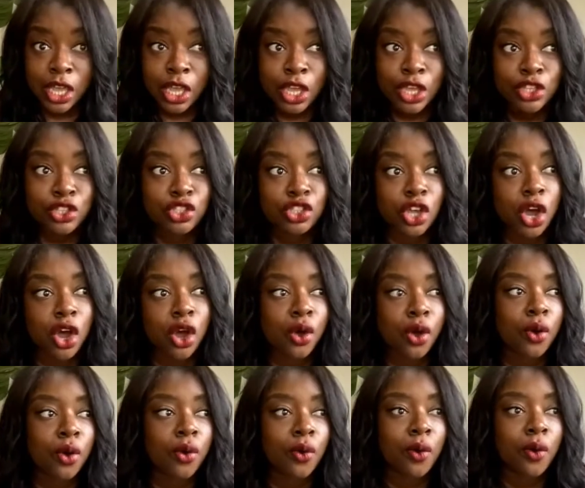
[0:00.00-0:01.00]

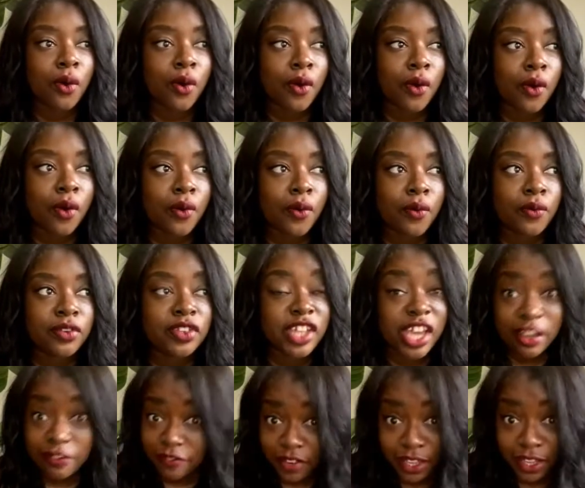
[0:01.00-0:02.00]
So
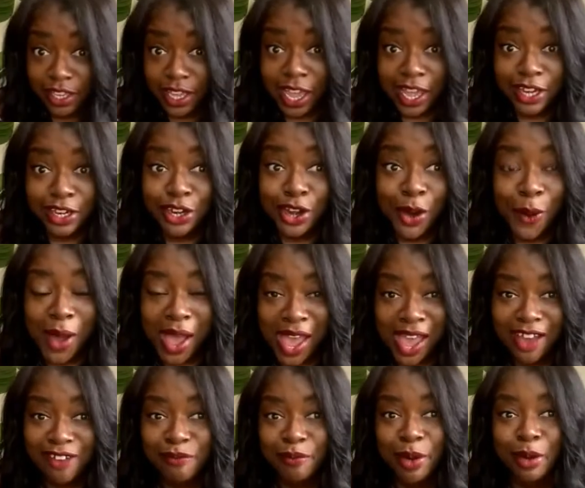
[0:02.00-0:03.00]
definitely, I know I
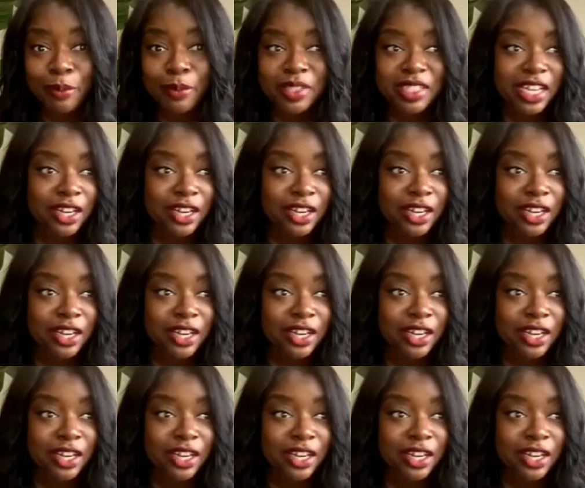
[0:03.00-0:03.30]
have purpose.